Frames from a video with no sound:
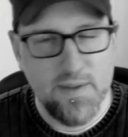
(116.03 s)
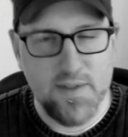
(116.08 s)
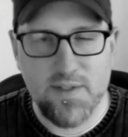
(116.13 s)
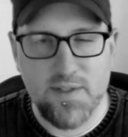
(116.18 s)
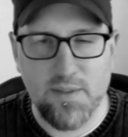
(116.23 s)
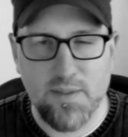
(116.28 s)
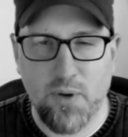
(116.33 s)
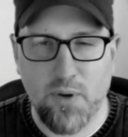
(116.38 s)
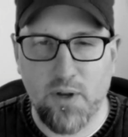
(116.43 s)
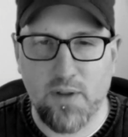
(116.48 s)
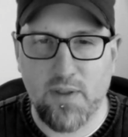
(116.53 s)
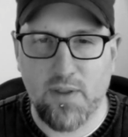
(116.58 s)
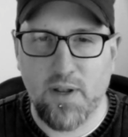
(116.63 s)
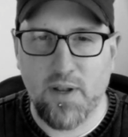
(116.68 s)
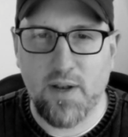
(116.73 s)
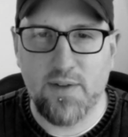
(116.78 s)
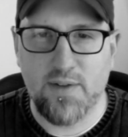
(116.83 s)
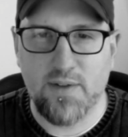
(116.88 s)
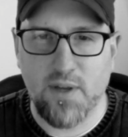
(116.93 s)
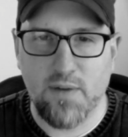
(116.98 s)
This is a product
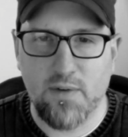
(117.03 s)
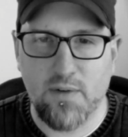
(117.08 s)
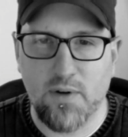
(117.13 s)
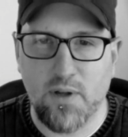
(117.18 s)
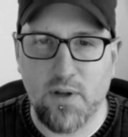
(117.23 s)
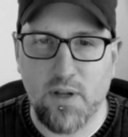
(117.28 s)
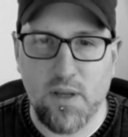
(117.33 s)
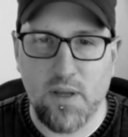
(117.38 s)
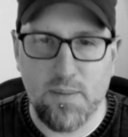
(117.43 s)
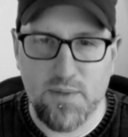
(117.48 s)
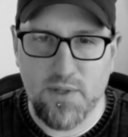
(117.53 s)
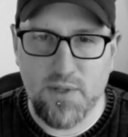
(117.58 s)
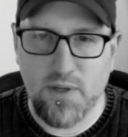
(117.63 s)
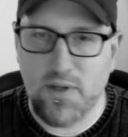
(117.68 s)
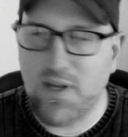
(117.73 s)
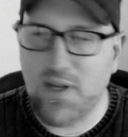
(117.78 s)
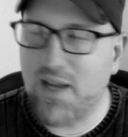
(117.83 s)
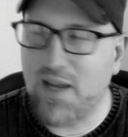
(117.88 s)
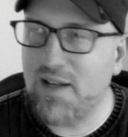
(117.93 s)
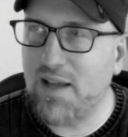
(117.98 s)
that I discovered on Amazon.